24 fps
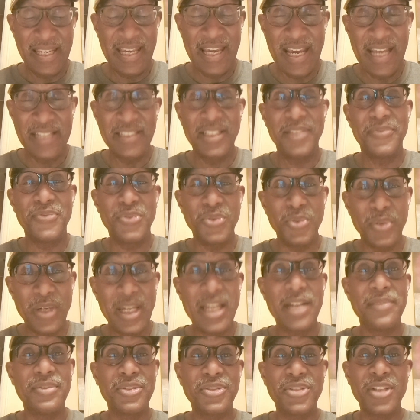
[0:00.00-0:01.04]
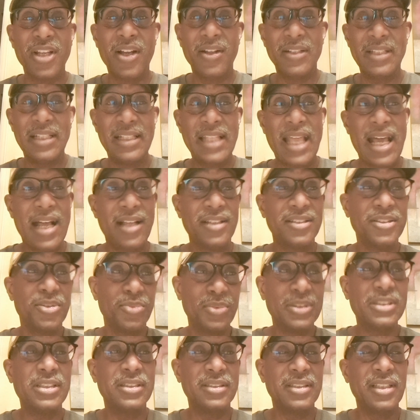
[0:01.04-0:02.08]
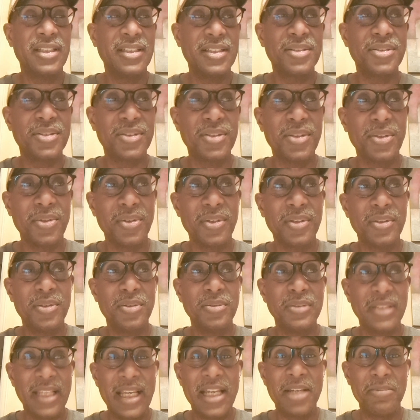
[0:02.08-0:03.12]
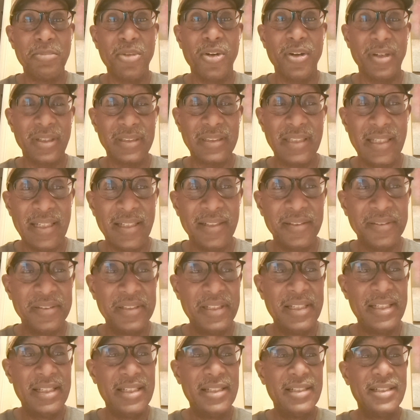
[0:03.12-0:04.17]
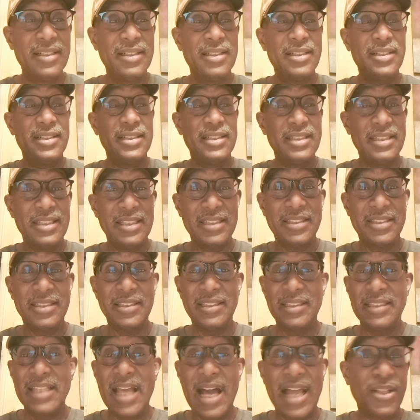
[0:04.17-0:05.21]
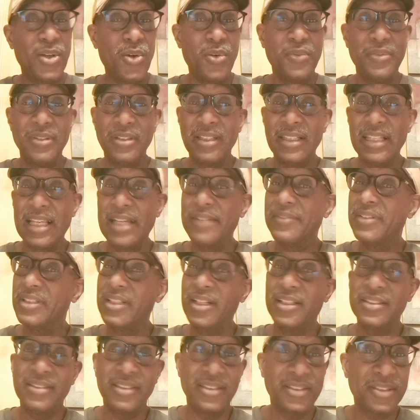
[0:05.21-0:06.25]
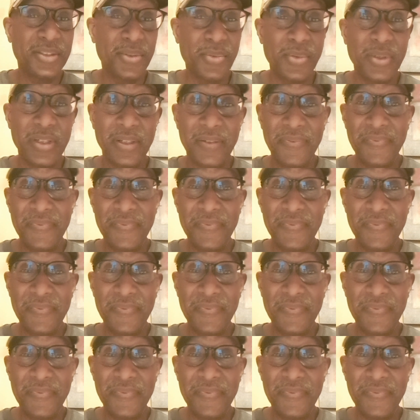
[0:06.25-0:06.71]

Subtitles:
And if you ever saw that house, which is a historical landmark now, it's not over 1,100 square